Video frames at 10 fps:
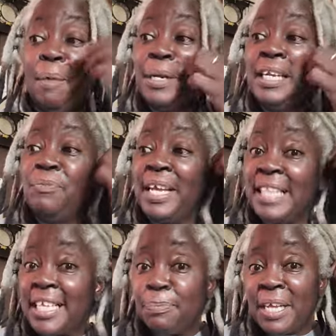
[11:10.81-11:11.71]
But anyway,
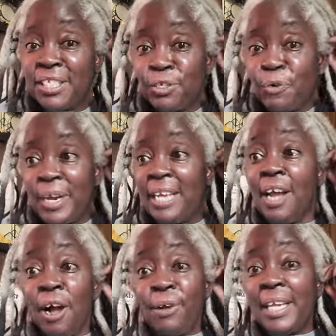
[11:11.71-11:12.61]
that's my story. And,
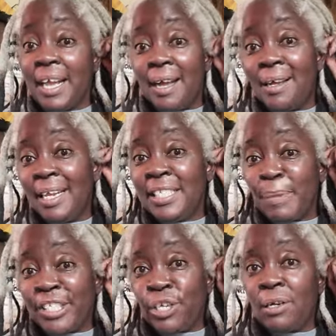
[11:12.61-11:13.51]
oh yeah, is
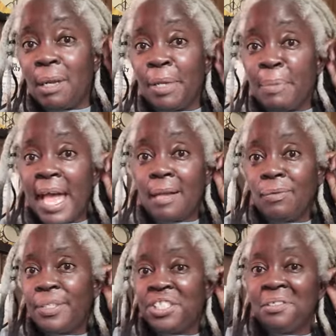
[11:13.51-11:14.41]
my show coming back?
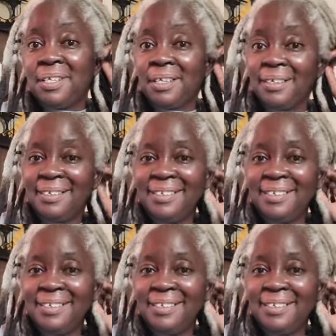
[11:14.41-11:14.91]
What you think?